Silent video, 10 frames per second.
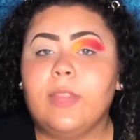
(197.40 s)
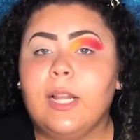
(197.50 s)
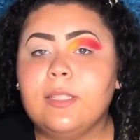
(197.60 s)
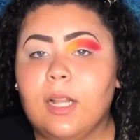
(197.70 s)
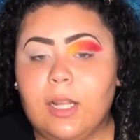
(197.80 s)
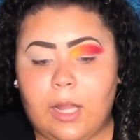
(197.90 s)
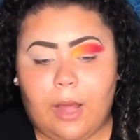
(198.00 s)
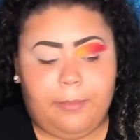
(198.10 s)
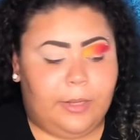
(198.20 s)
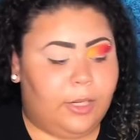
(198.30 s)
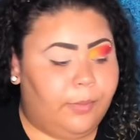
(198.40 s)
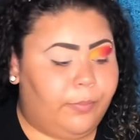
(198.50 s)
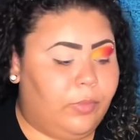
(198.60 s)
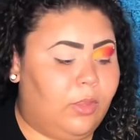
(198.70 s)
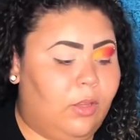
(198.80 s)
That's a lot better.
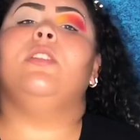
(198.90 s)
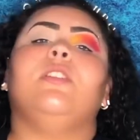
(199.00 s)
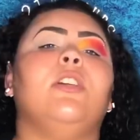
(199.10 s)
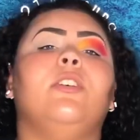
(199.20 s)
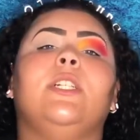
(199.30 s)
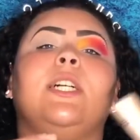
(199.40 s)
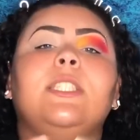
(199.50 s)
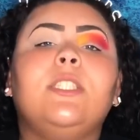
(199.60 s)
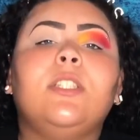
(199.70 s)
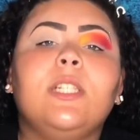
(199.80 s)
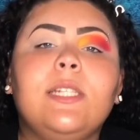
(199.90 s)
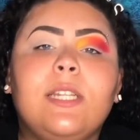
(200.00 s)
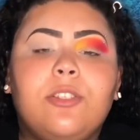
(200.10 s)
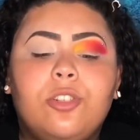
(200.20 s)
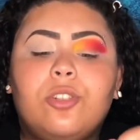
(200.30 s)
So to cut the
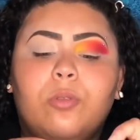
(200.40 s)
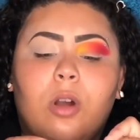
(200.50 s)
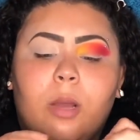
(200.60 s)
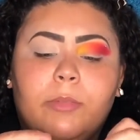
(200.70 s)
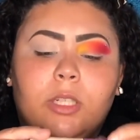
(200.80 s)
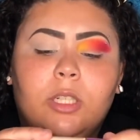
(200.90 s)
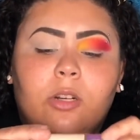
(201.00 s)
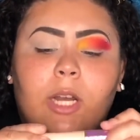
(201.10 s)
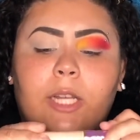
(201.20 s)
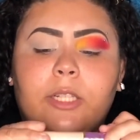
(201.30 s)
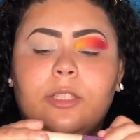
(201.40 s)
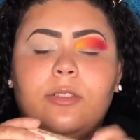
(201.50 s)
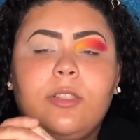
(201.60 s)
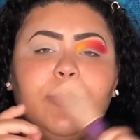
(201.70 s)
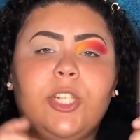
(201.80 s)
crease as usual, I'm gonna go ahead and
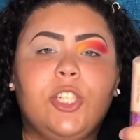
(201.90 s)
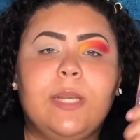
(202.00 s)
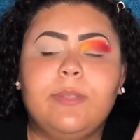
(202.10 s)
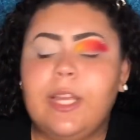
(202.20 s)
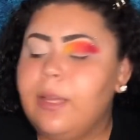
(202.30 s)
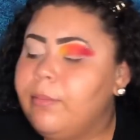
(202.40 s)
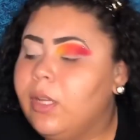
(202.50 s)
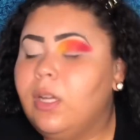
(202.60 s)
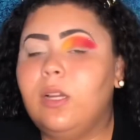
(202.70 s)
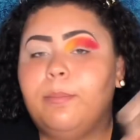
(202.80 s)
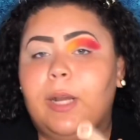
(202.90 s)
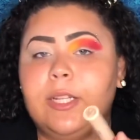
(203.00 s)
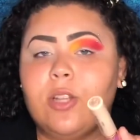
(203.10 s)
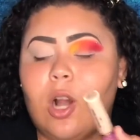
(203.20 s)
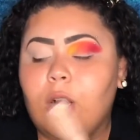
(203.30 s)
use my Shape Tape
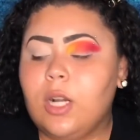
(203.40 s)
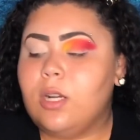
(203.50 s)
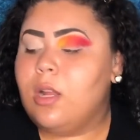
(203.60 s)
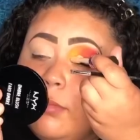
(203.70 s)
by Tarte